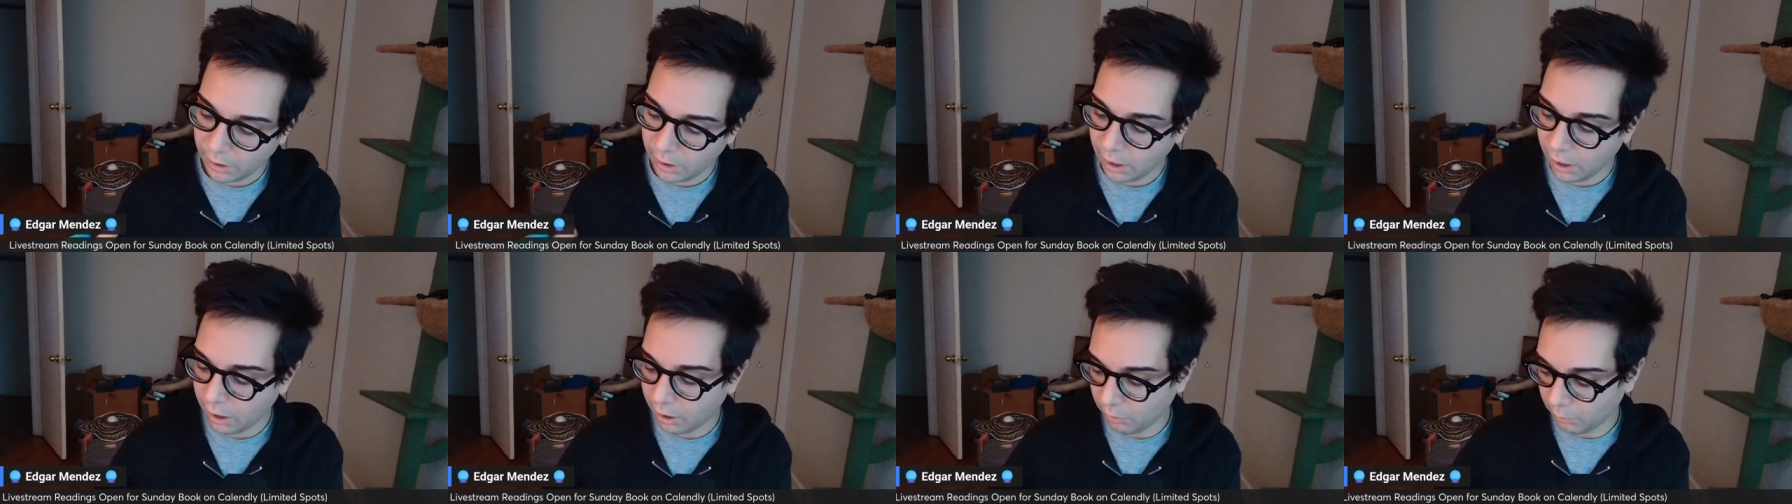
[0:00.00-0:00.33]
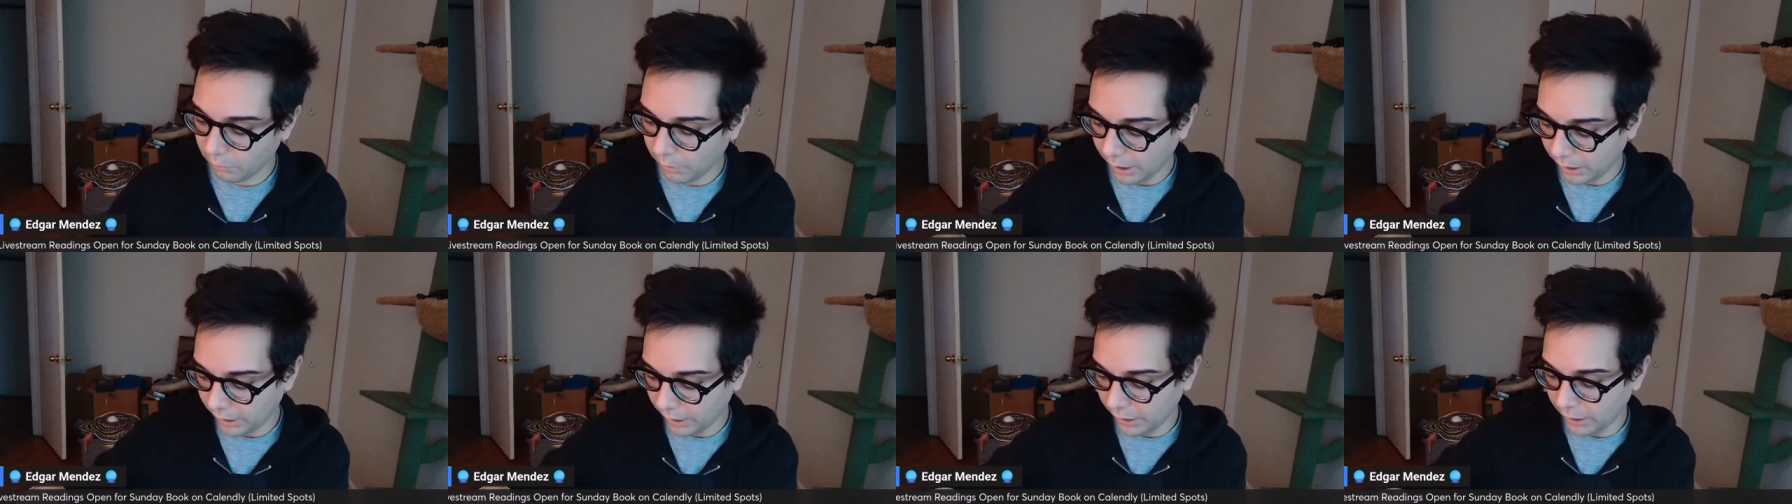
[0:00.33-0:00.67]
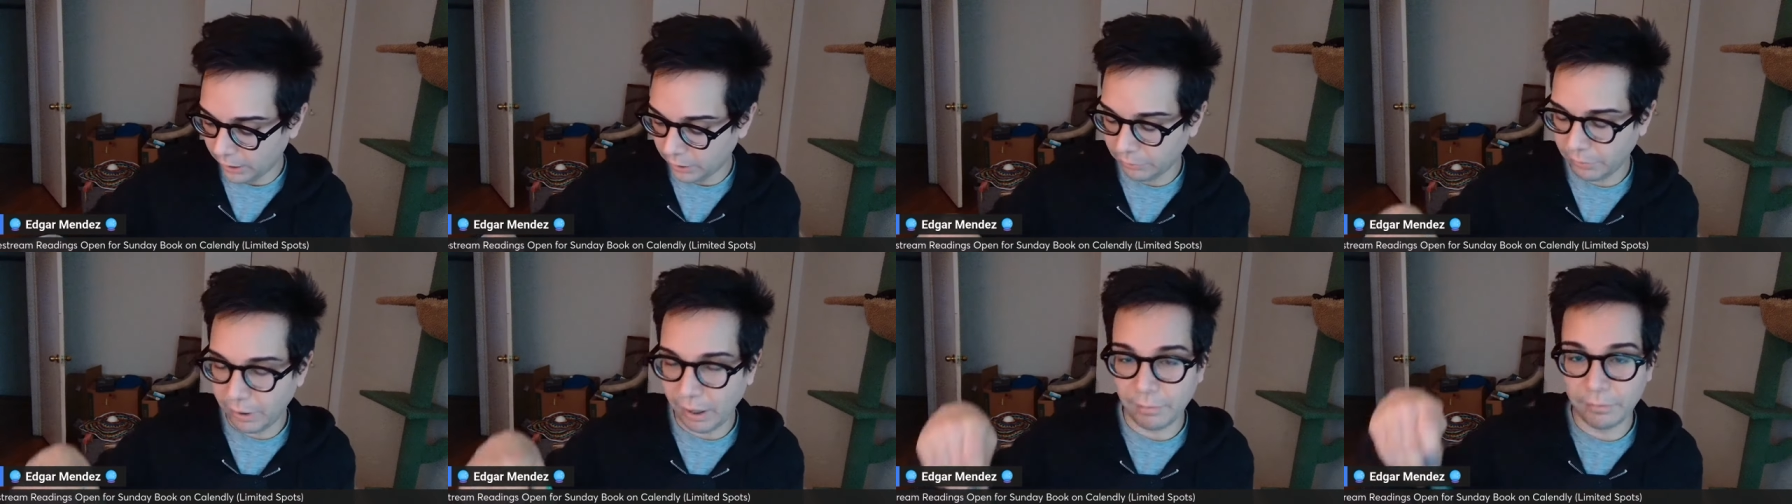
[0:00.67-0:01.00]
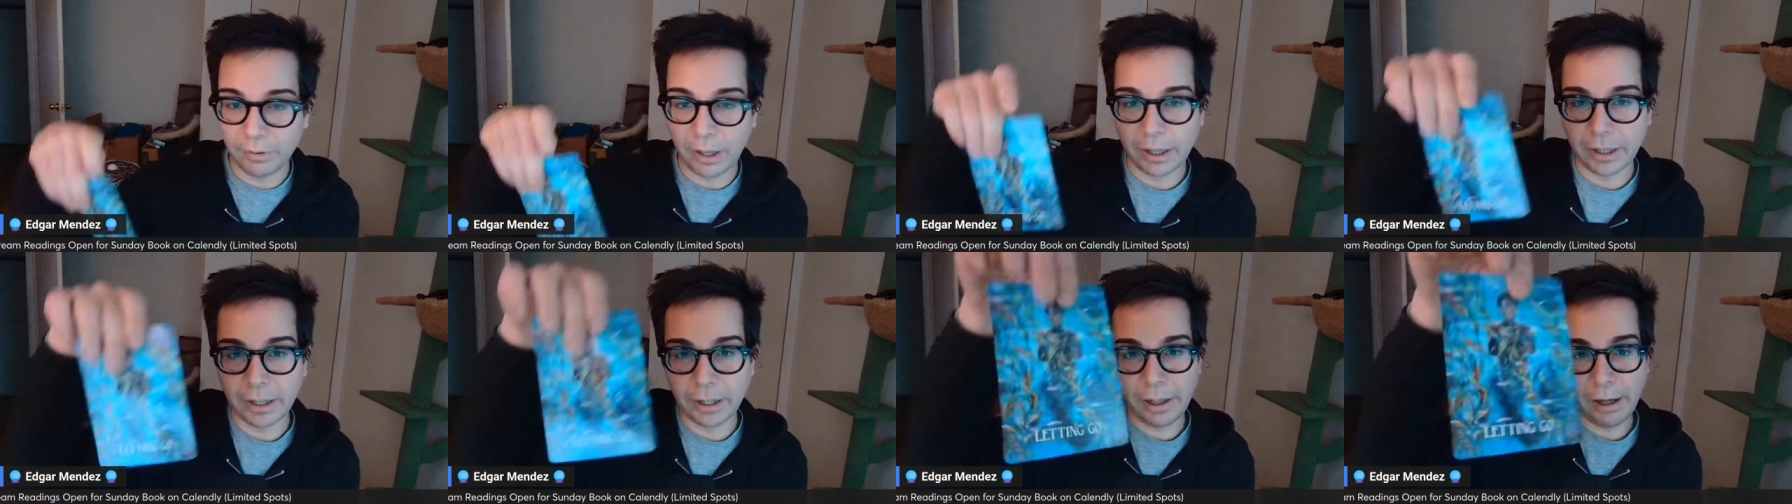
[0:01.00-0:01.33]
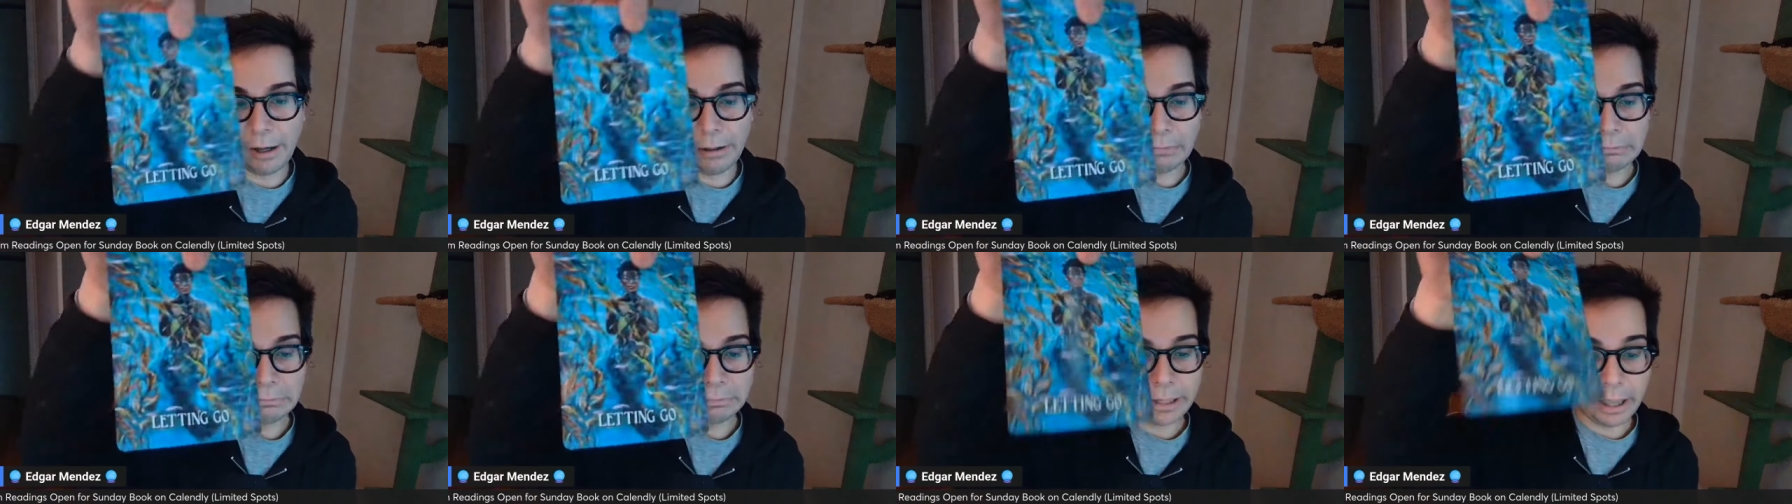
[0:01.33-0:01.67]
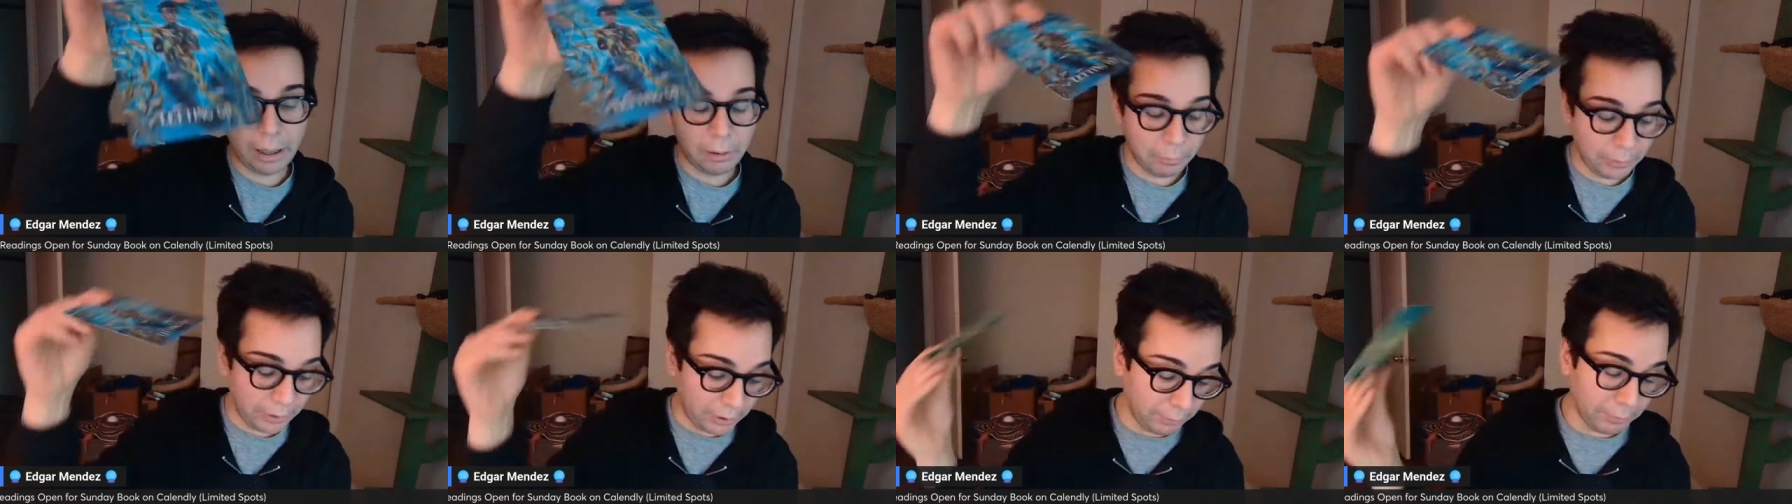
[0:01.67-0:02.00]
Alrighty, so we have letting go.
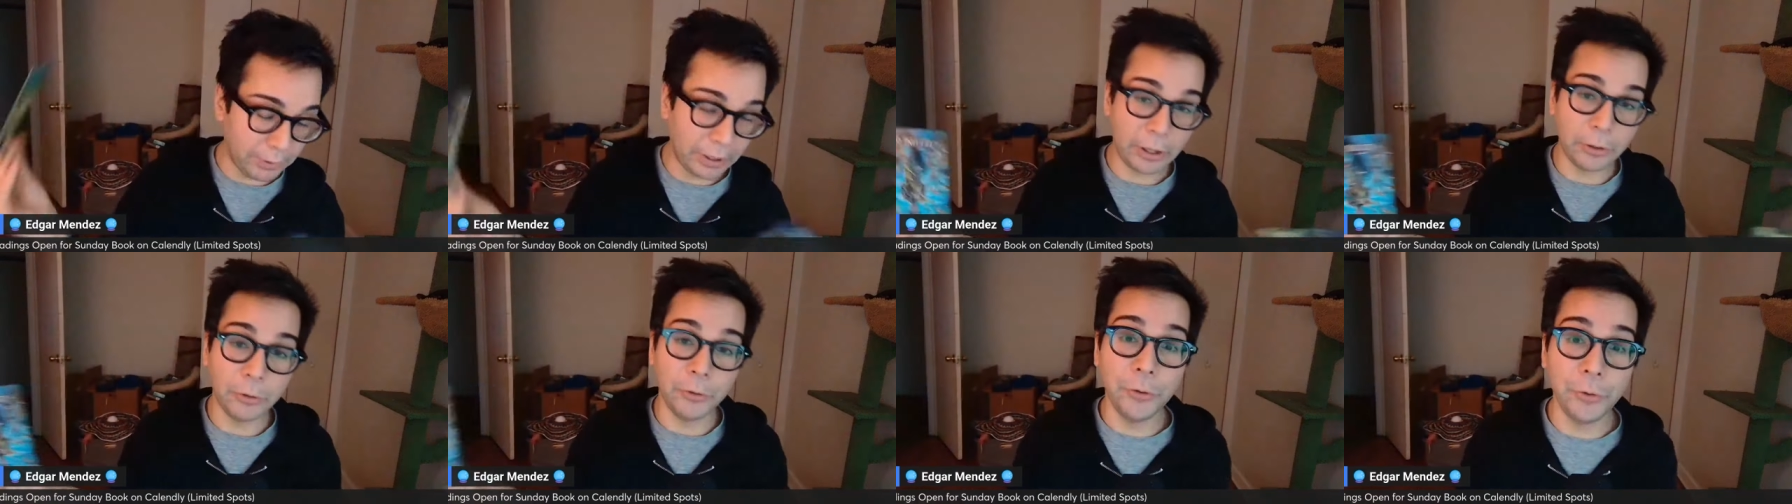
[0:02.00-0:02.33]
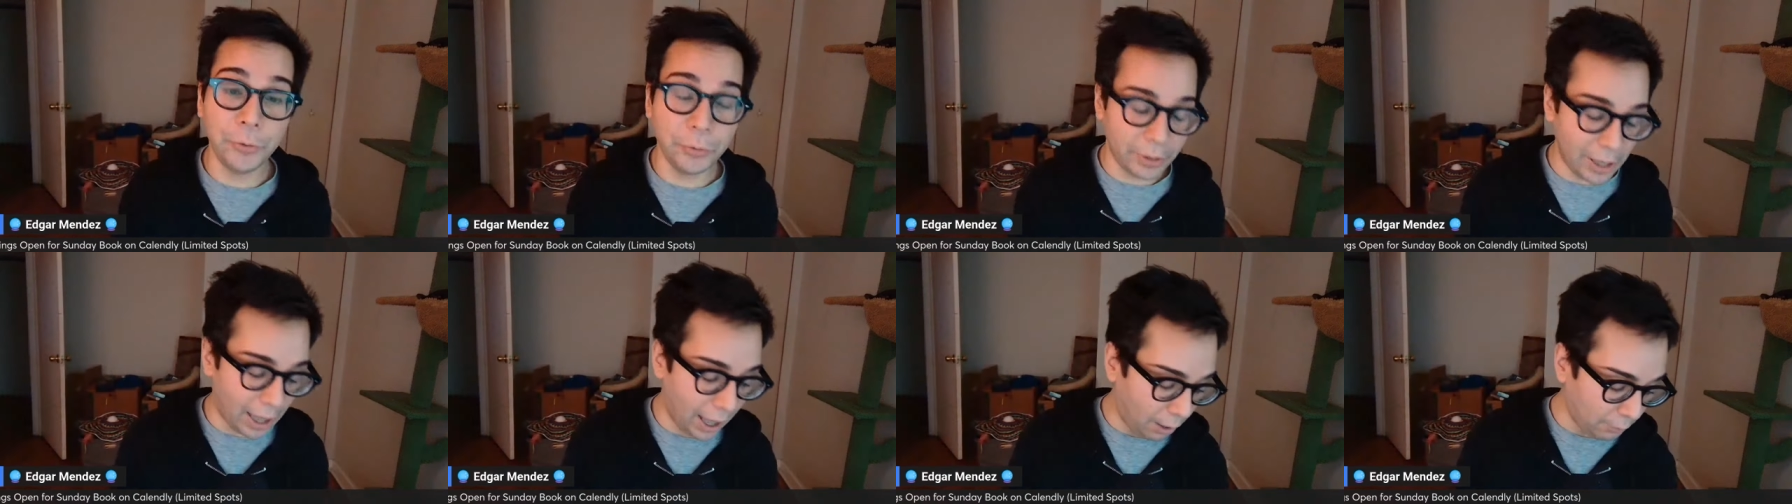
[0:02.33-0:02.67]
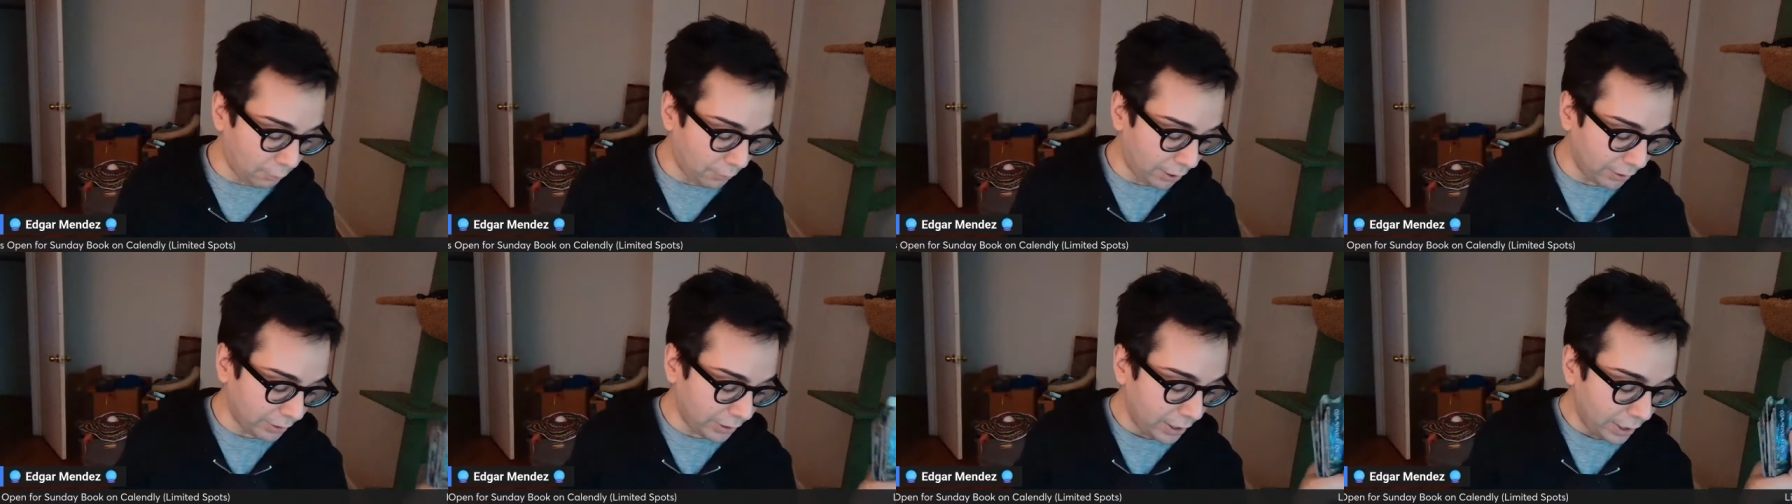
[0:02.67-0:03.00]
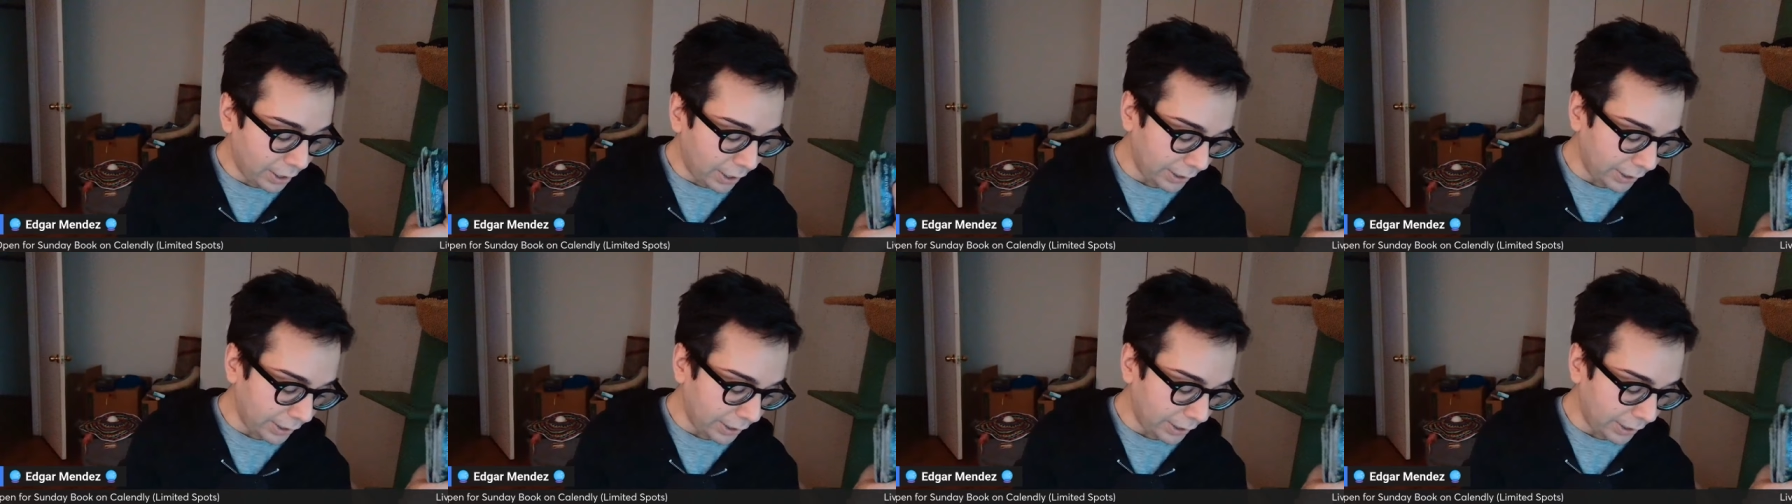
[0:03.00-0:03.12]
Yeah, we already knew that one.